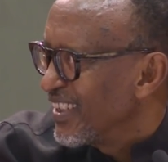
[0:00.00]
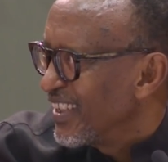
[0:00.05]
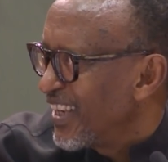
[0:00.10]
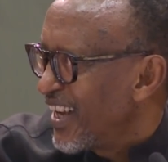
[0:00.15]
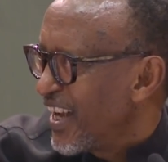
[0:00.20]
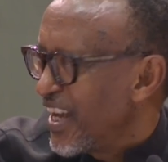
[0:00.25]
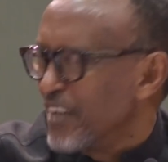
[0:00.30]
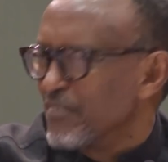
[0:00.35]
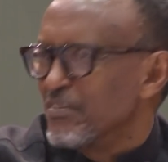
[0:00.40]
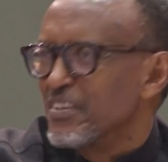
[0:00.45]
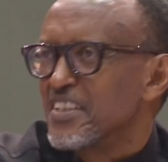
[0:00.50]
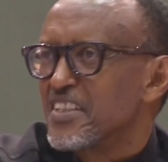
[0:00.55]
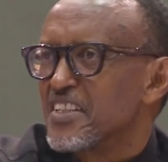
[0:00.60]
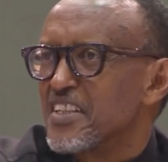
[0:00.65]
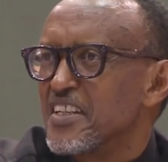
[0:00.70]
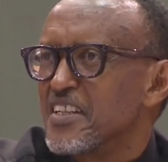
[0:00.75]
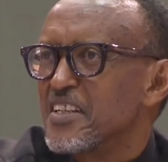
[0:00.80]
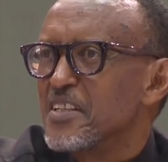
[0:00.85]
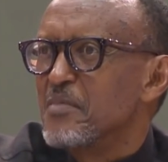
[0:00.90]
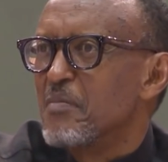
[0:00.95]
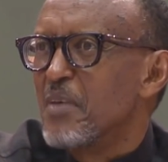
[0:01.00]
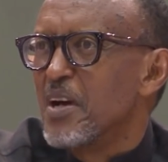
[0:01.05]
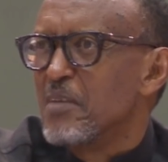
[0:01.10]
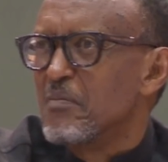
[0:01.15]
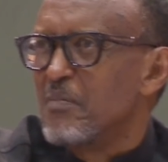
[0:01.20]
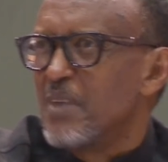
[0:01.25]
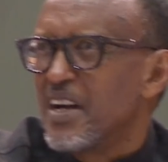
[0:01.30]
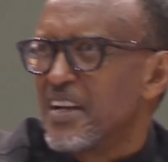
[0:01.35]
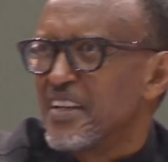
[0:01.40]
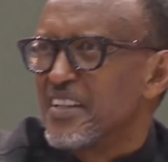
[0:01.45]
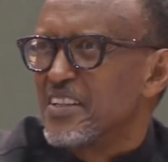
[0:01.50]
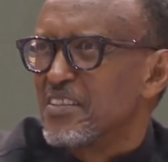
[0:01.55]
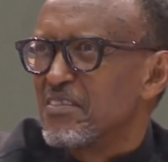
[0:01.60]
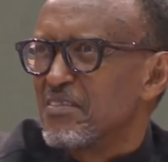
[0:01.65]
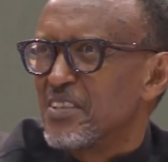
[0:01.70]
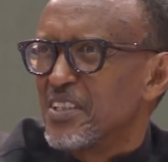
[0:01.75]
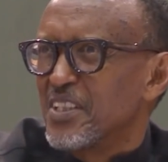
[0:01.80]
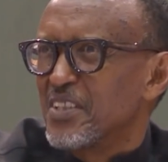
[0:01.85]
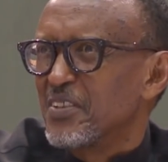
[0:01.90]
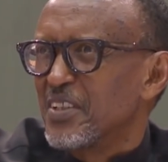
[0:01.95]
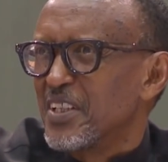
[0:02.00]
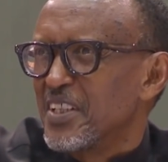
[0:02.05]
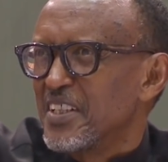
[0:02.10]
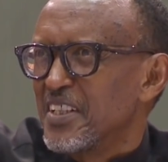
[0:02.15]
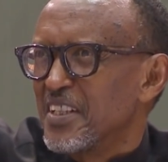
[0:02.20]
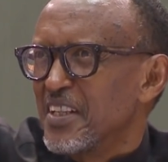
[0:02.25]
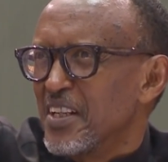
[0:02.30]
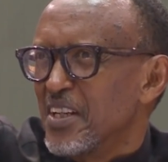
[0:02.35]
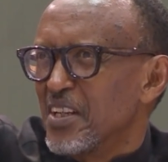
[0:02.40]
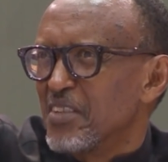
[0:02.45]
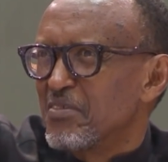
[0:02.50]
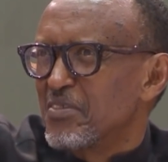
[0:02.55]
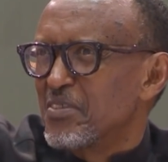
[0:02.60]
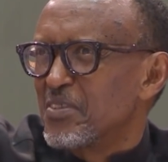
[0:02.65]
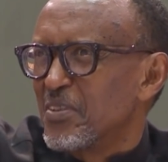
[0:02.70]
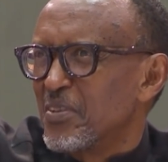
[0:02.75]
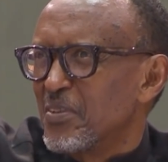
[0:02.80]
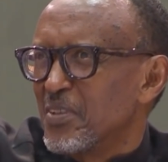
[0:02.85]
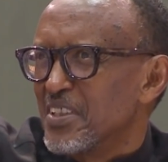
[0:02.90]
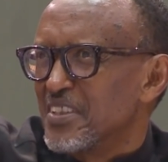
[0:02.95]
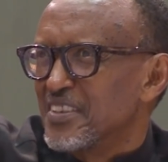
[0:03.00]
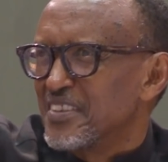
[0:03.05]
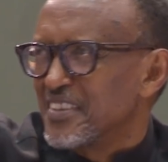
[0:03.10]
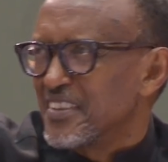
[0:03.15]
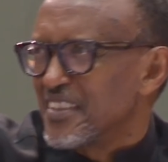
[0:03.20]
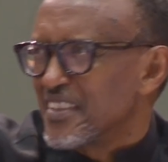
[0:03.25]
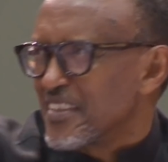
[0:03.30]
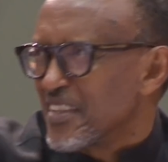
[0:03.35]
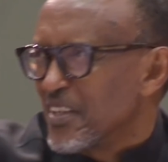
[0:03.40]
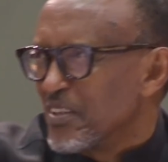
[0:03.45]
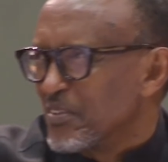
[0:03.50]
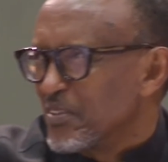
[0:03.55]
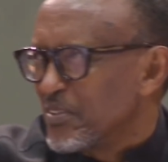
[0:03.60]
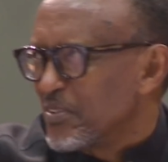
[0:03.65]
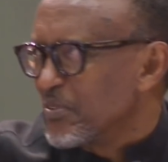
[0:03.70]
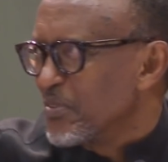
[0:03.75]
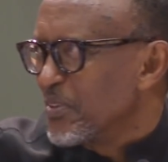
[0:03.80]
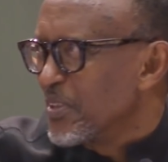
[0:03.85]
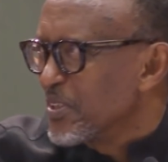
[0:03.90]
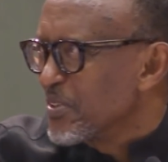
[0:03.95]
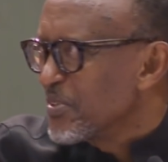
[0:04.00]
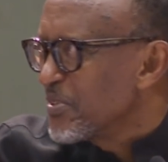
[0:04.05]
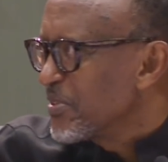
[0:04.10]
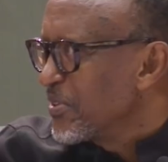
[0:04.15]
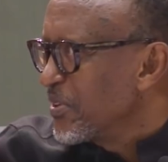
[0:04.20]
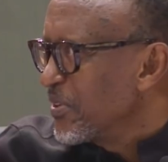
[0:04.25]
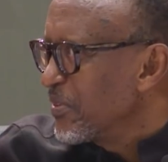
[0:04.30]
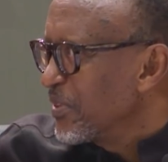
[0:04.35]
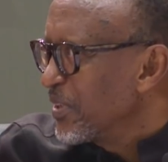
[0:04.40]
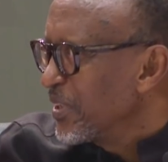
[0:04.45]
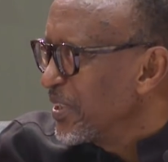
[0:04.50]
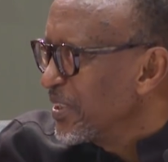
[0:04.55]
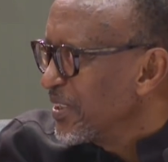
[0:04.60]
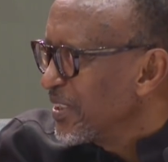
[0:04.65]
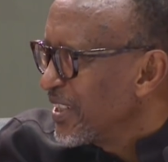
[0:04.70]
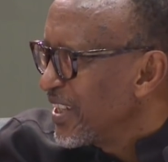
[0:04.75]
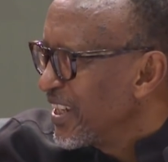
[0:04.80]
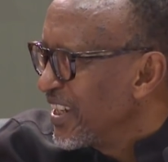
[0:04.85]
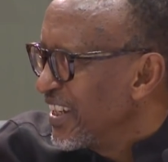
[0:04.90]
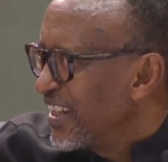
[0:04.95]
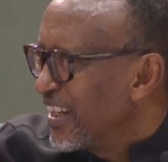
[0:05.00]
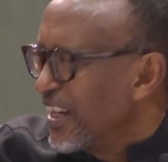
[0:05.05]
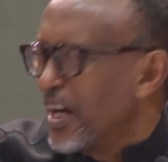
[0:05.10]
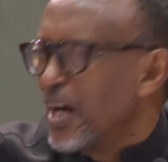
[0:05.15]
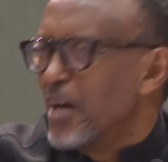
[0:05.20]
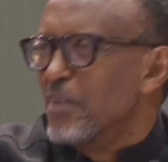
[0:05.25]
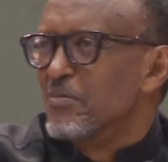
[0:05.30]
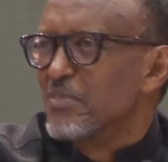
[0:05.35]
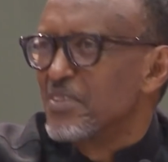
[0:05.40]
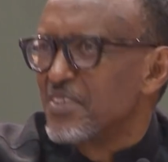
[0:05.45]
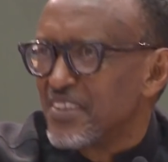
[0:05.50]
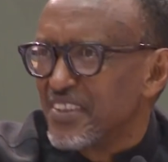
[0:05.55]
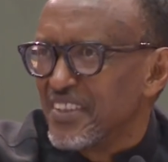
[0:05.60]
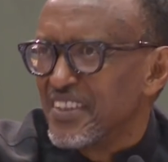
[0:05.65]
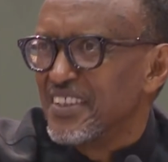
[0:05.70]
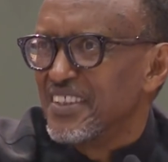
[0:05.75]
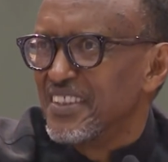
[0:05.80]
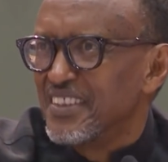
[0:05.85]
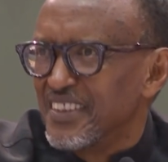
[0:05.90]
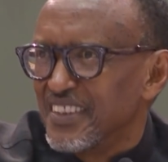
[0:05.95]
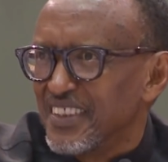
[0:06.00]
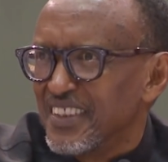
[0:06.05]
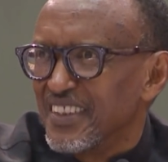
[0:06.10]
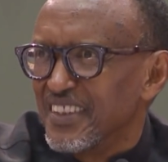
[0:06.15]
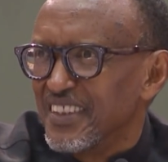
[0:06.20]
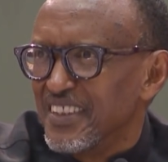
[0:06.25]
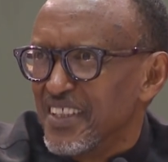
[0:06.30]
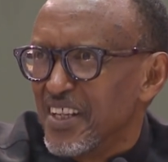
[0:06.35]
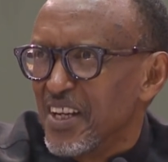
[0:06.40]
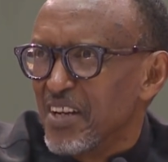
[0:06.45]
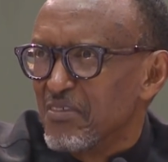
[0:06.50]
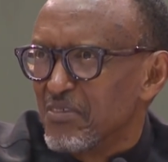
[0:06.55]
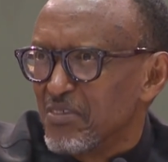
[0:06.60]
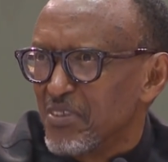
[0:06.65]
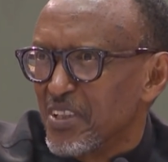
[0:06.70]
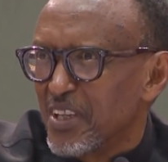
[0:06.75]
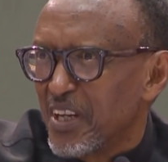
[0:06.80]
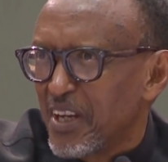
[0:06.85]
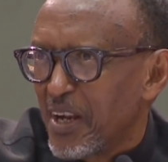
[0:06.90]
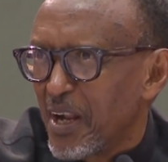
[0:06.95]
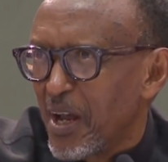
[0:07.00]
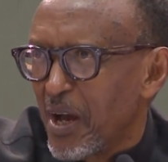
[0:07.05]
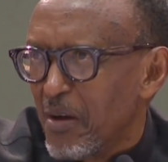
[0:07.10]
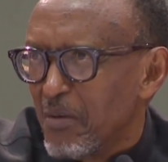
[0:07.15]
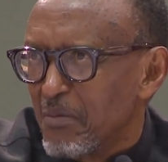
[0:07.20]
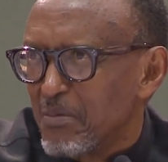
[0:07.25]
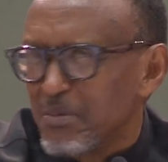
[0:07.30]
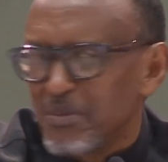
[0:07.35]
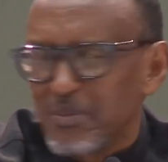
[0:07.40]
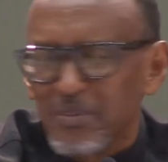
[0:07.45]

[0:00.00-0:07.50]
I haven't changed my mind even when he left or when things are not going so well. I'm still in love with the club.